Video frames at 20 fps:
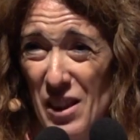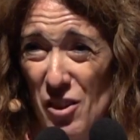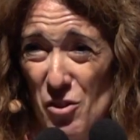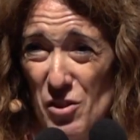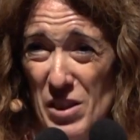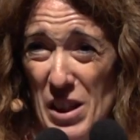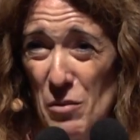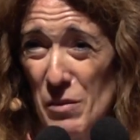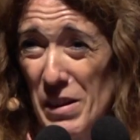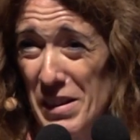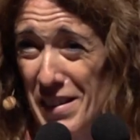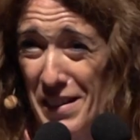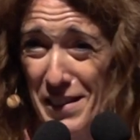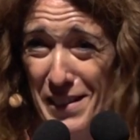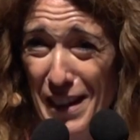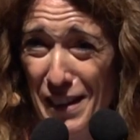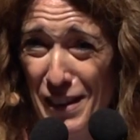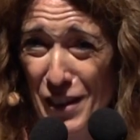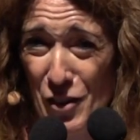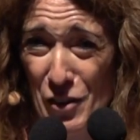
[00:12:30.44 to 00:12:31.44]
Mediterranean
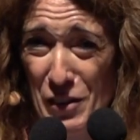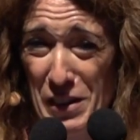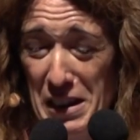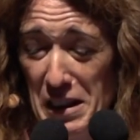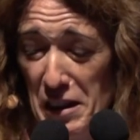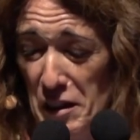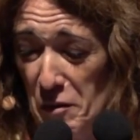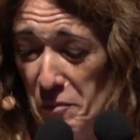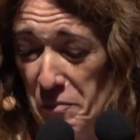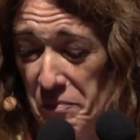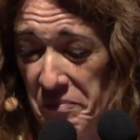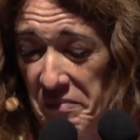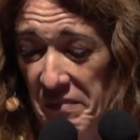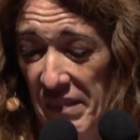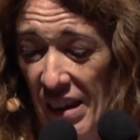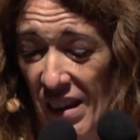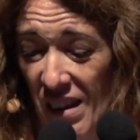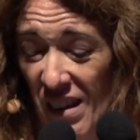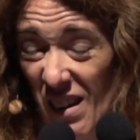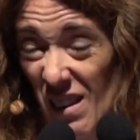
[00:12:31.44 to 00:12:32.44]
diet is what
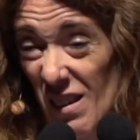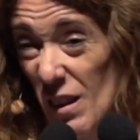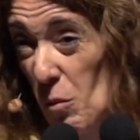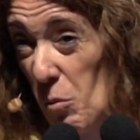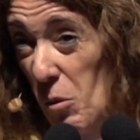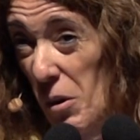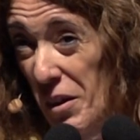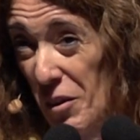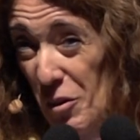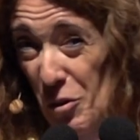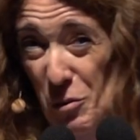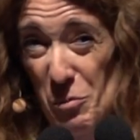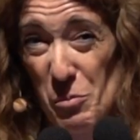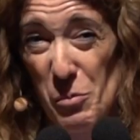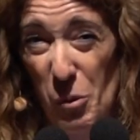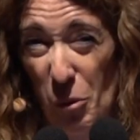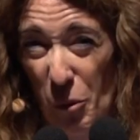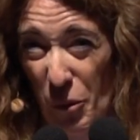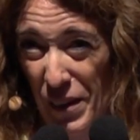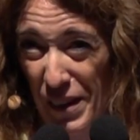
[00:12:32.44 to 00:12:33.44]
we already eat,
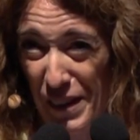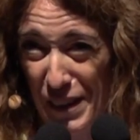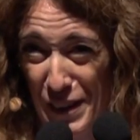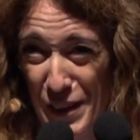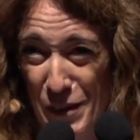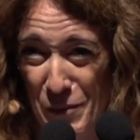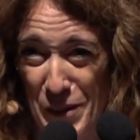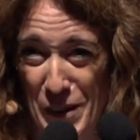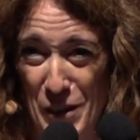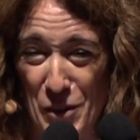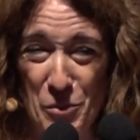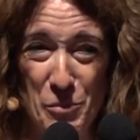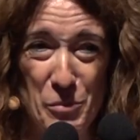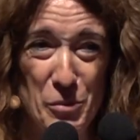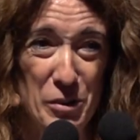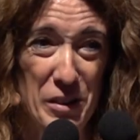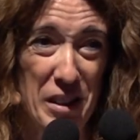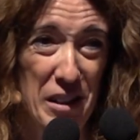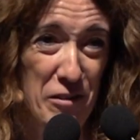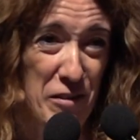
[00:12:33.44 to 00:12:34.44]
and
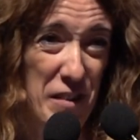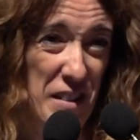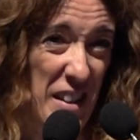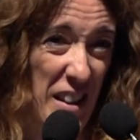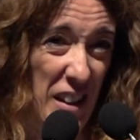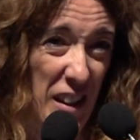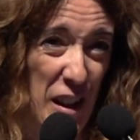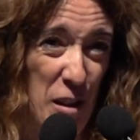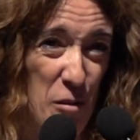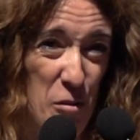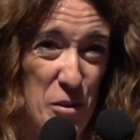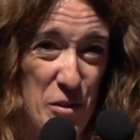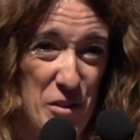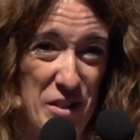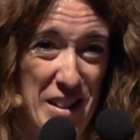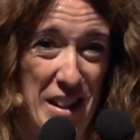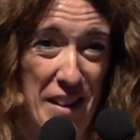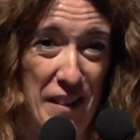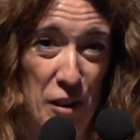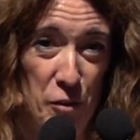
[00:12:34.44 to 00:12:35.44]
we feel
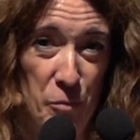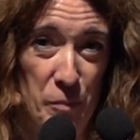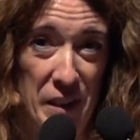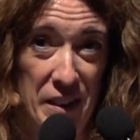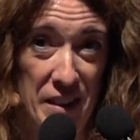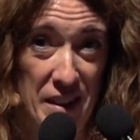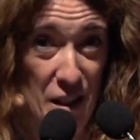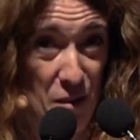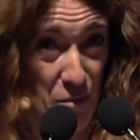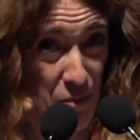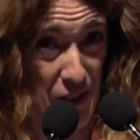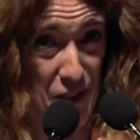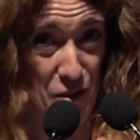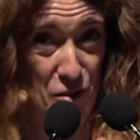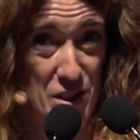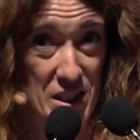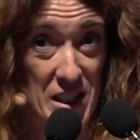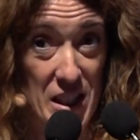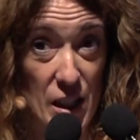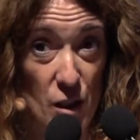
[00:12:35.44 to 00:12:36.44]
as if
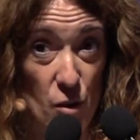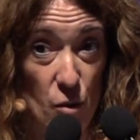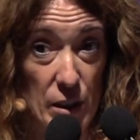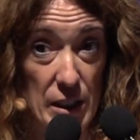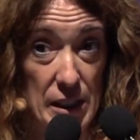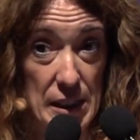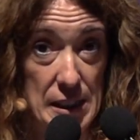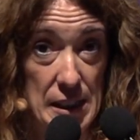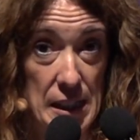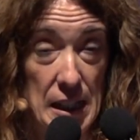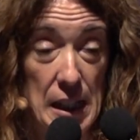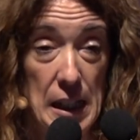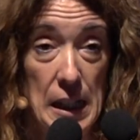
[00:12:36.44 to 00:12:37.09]
we are